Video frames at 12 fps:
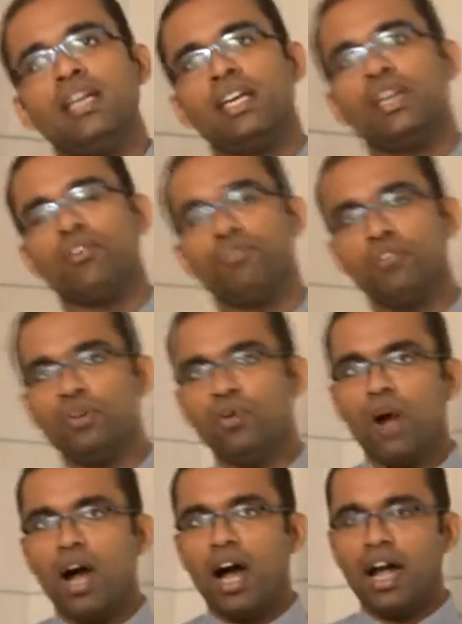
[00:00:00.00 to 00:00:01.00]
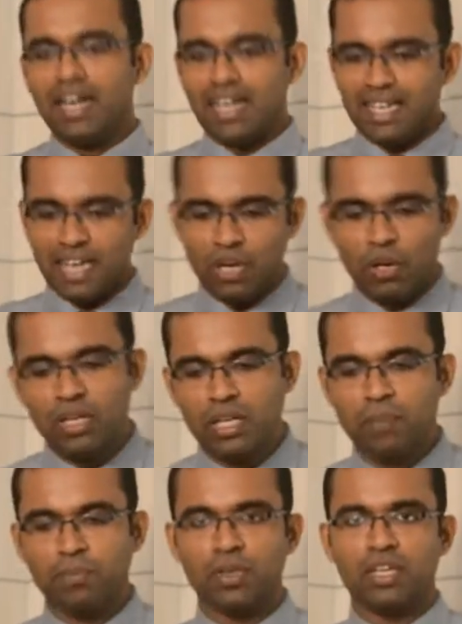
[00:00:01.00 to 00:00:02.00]
if you are in an
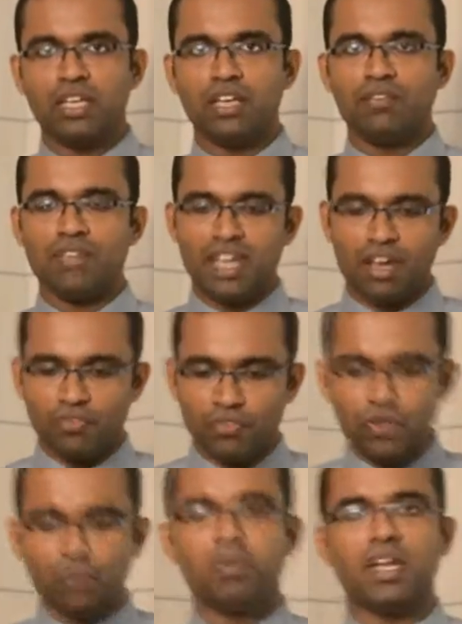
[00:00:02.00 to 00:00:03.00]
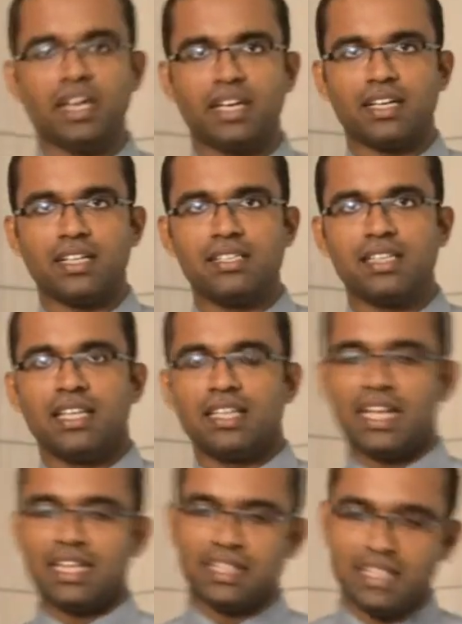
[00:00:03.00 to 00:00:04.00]
oligopoly, if there are few players,
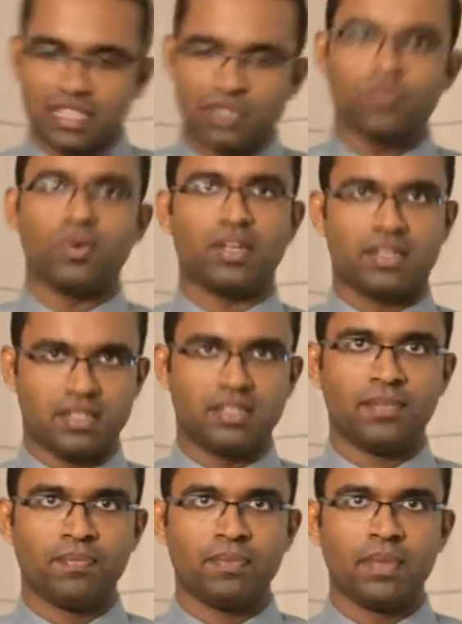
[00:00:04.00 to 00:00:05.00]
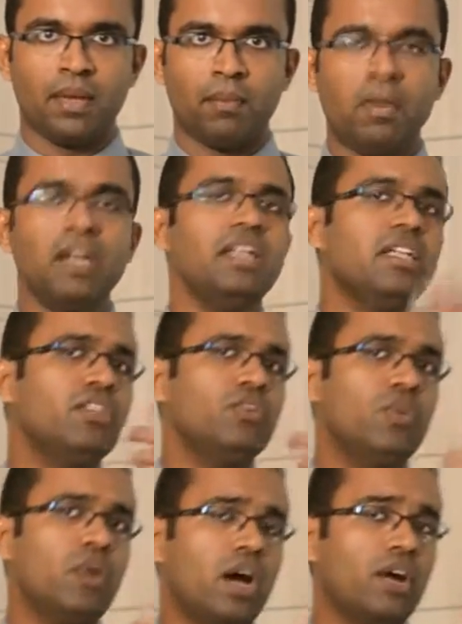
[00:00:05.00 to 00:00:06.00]
then this works. But
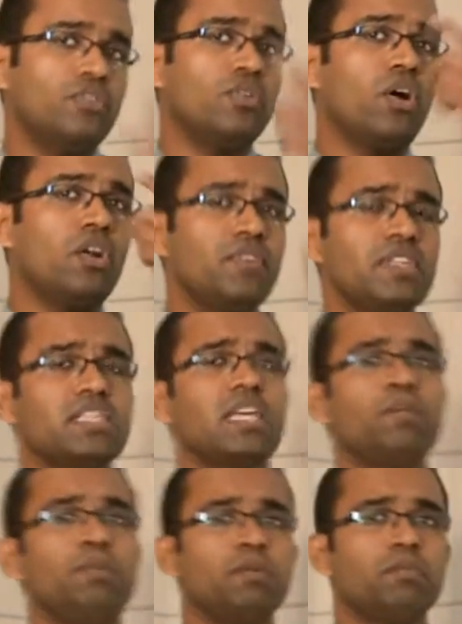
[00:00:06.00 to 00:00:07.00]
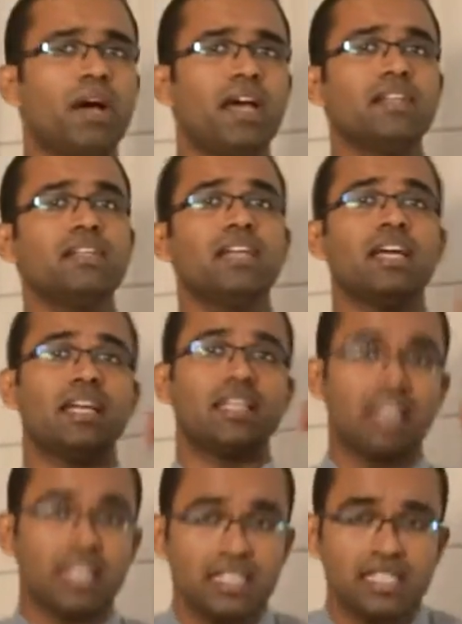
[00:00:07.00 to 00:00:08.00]
you have to always keep in mind
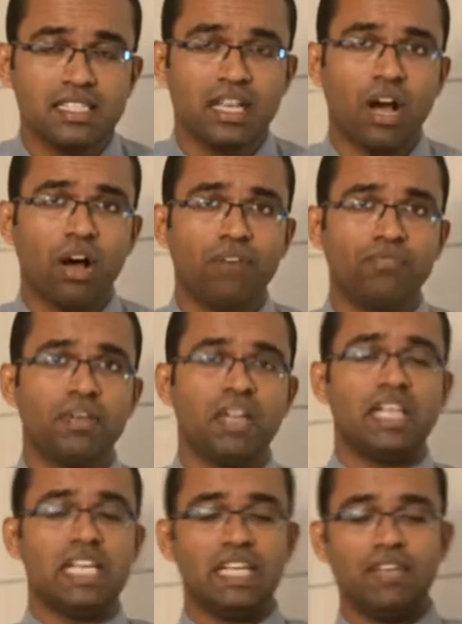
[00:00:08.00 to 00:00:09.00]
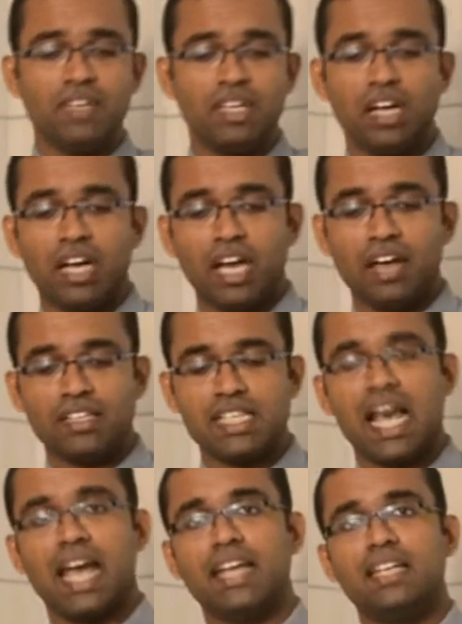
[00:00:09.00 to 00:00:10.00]
the risk of leaving
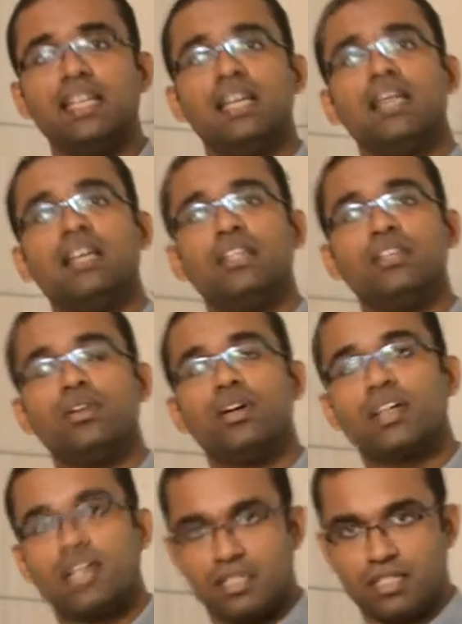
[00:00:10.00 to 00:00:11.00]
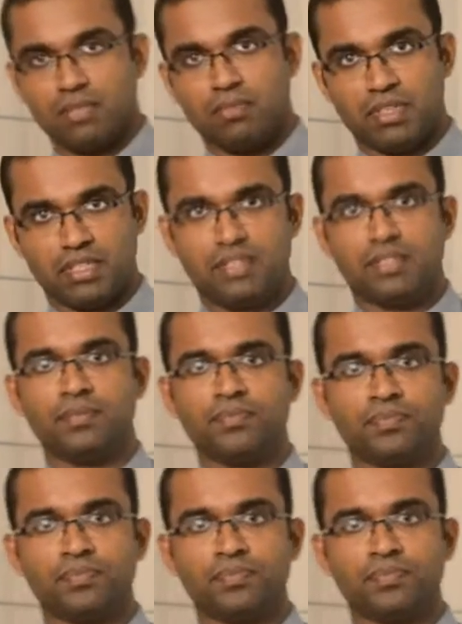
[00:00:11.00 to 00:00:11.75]
aside your customers.